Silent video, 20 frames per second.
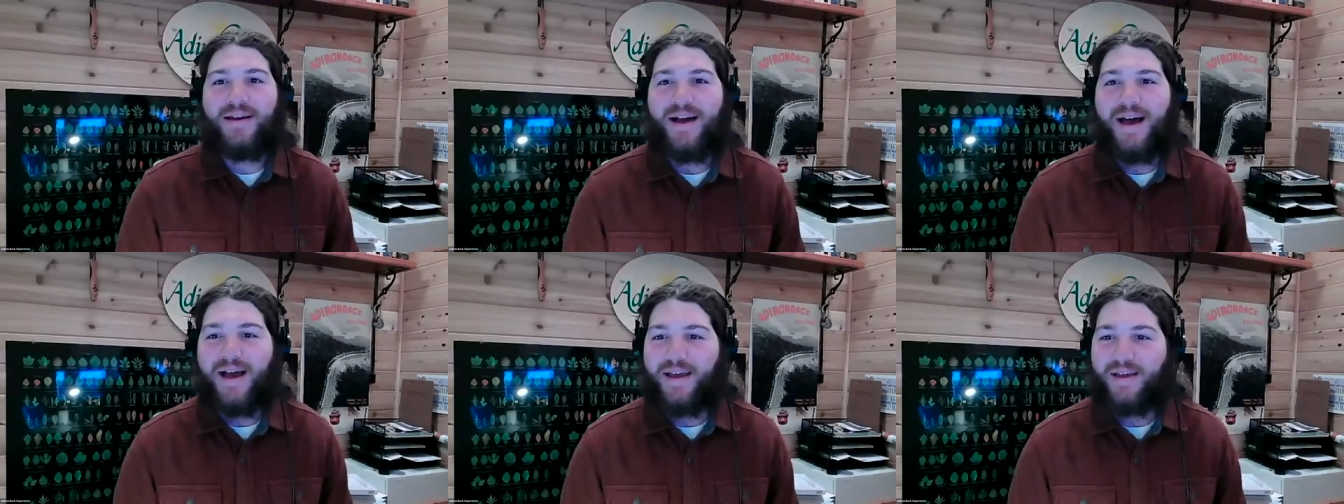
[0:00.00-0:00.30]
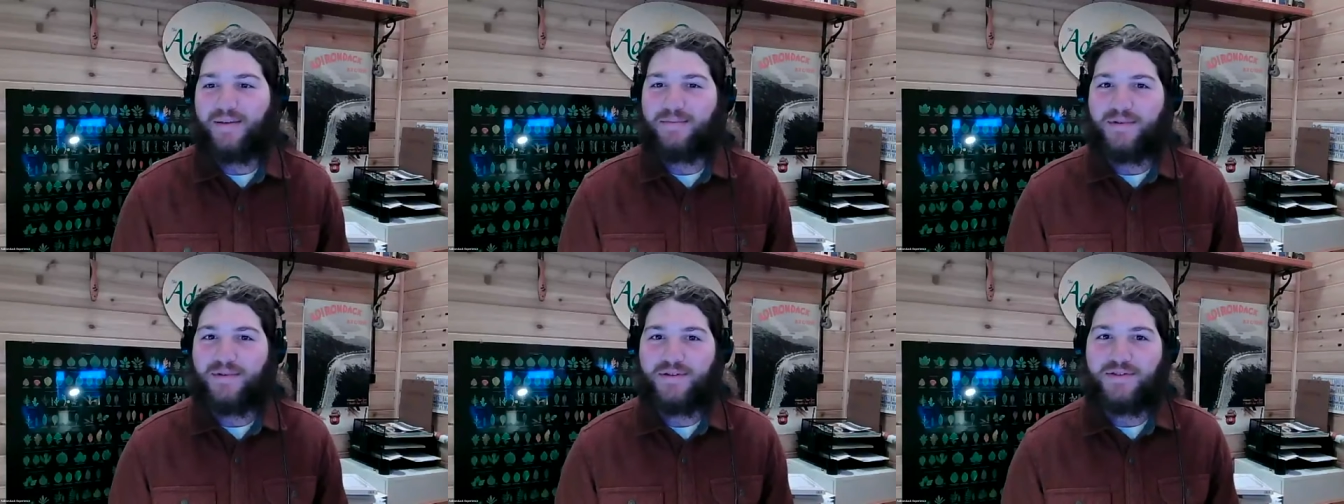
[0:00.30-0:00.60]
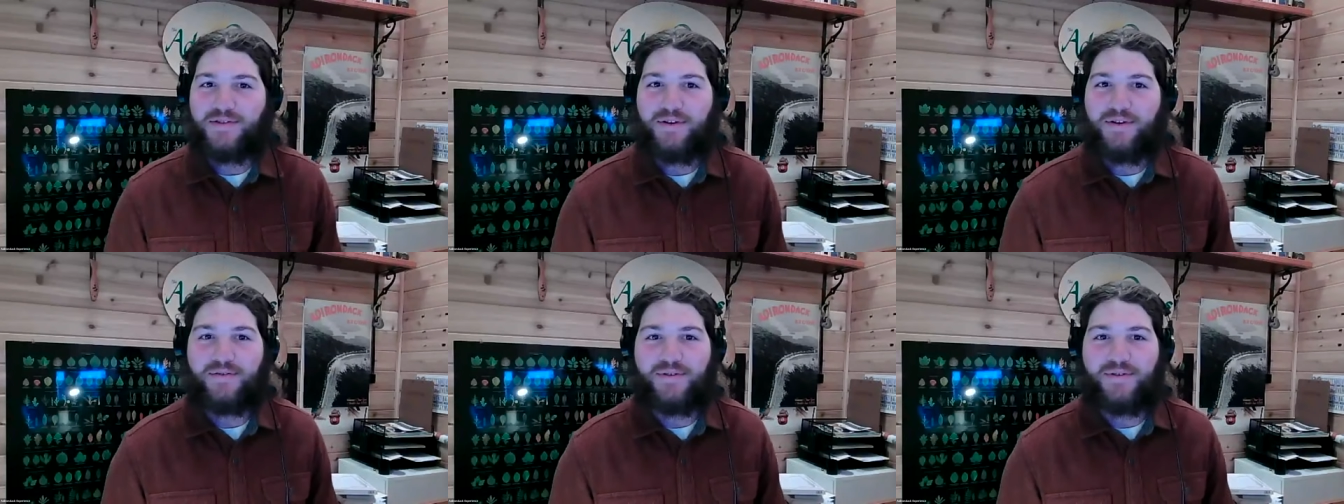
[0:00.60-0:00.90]
I am
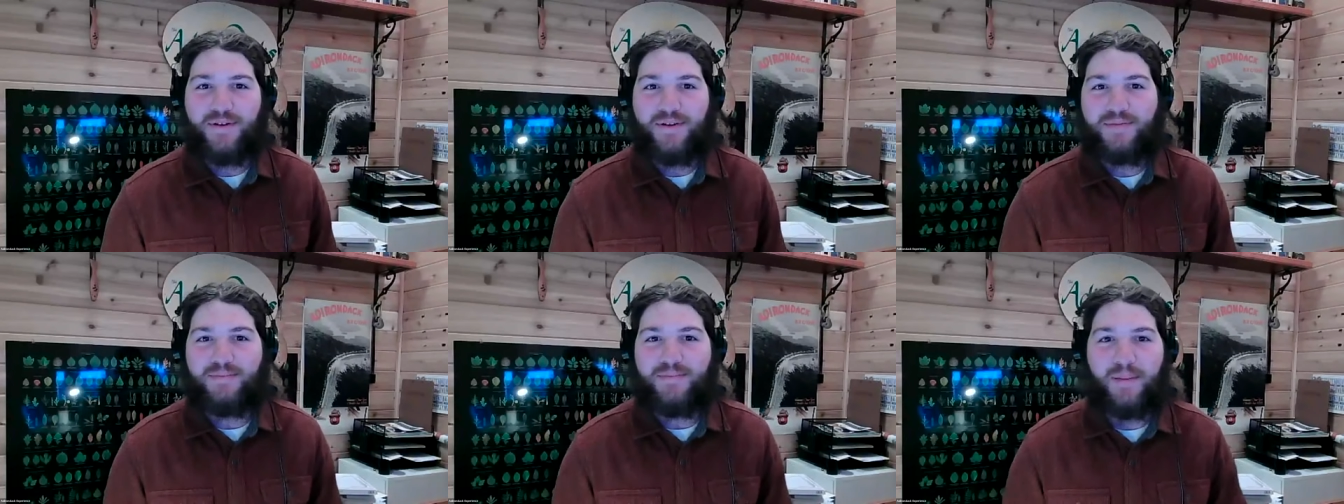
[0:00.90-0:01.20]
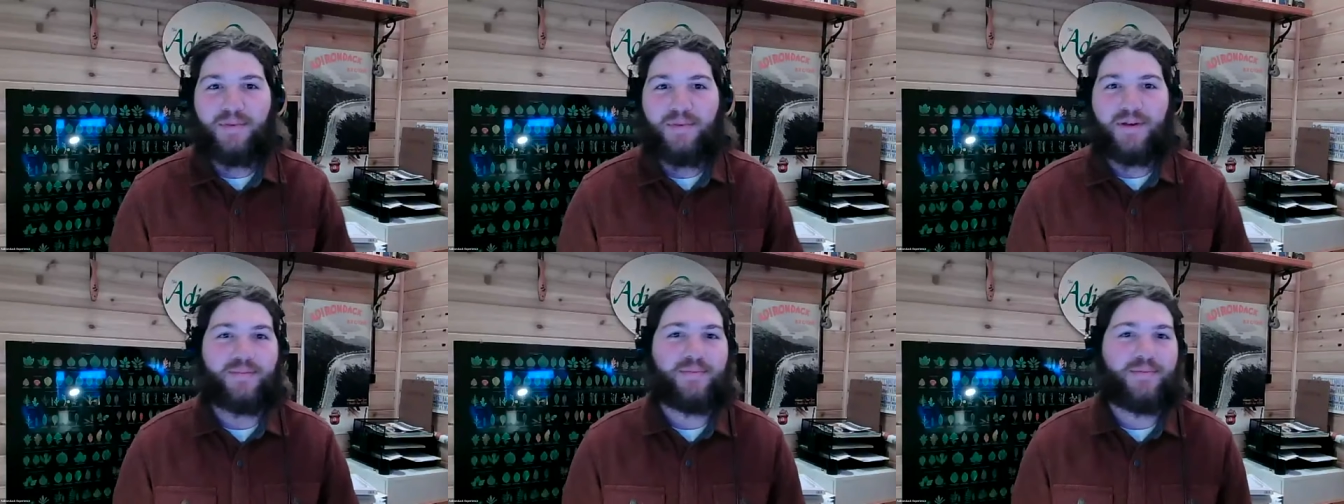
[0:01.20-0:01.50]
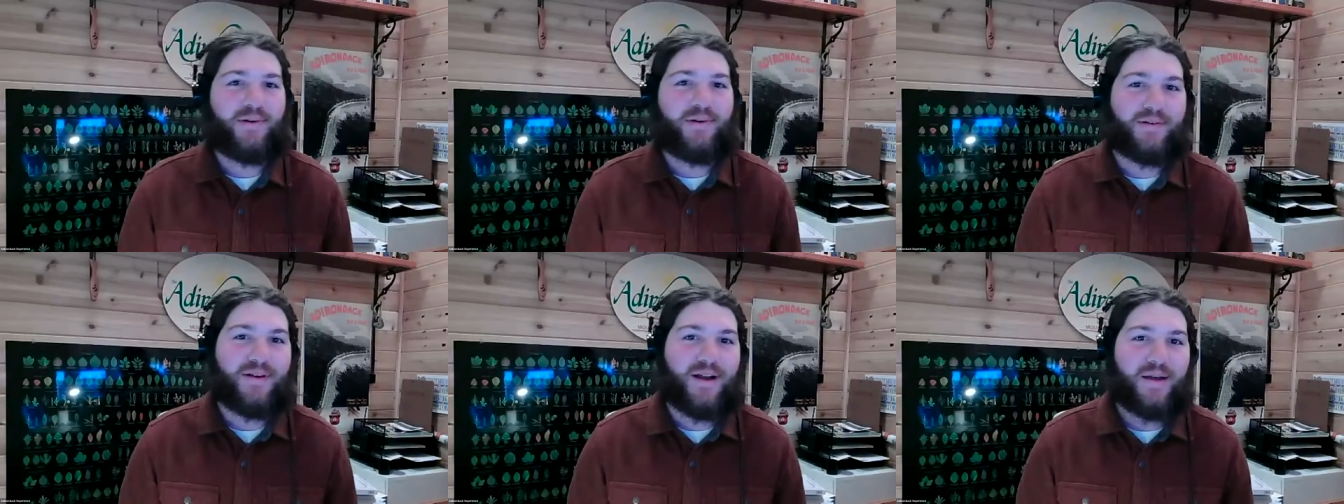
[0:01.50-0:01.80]
Joe Dolan, Public
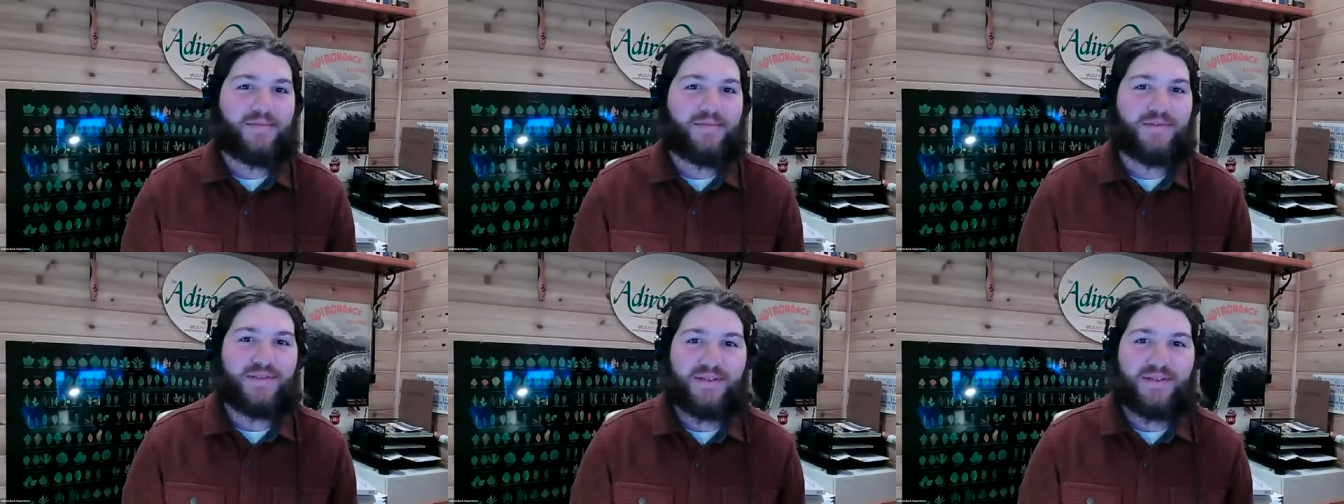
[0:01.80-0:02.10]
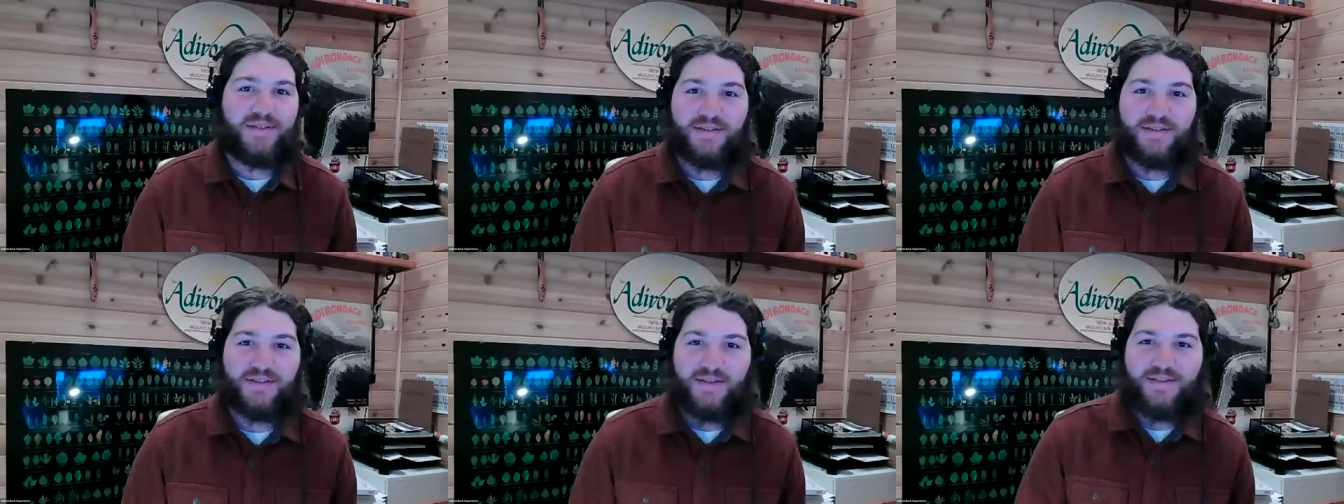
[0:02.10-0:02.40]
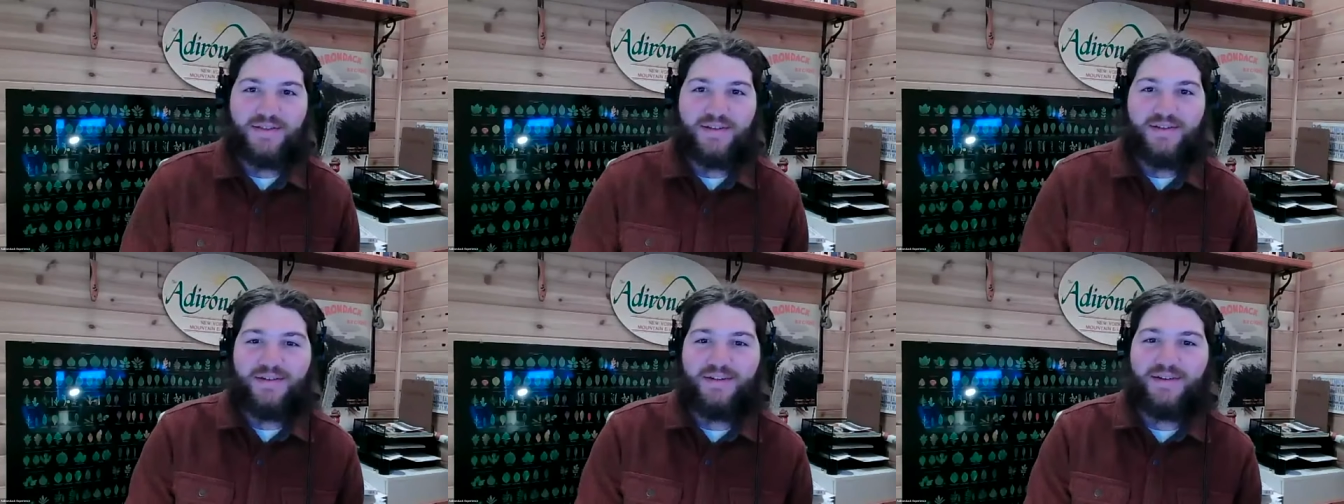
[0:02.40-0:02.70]
Programs
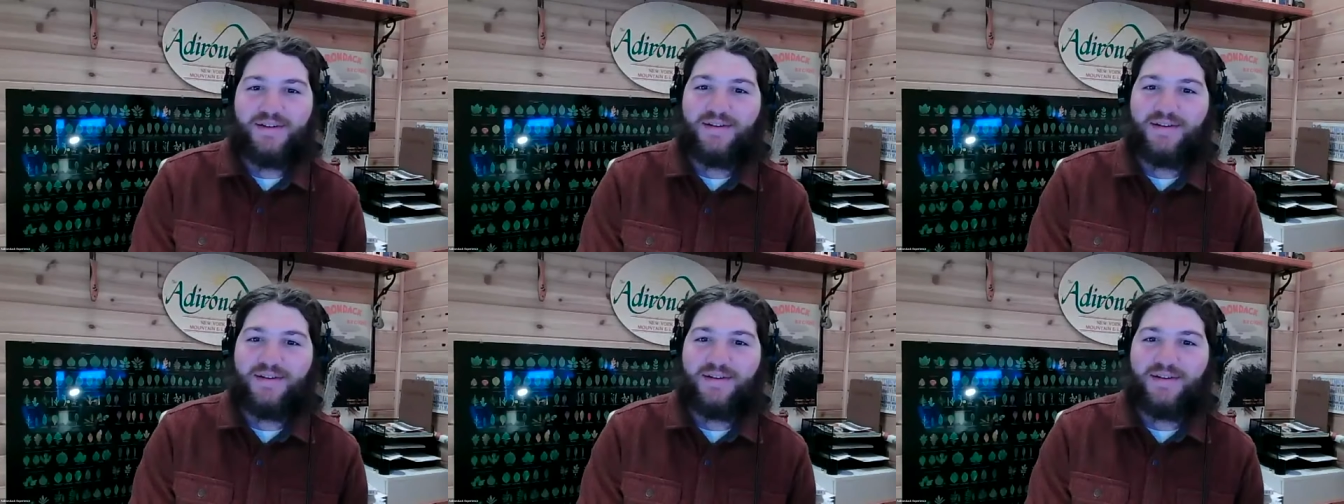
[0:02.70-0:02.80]
Assistant